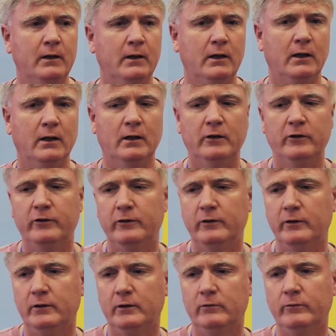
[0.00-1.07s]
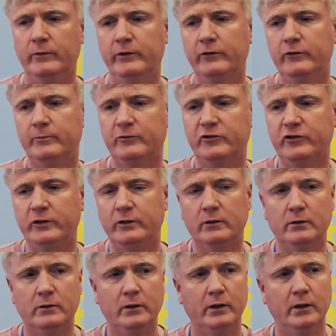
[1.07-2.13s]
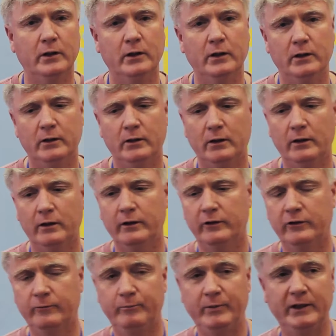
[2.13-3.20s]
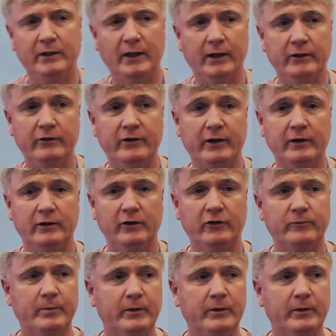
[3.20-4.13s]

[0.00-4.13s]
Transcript: And, we use machine learning and all of the big data techniques,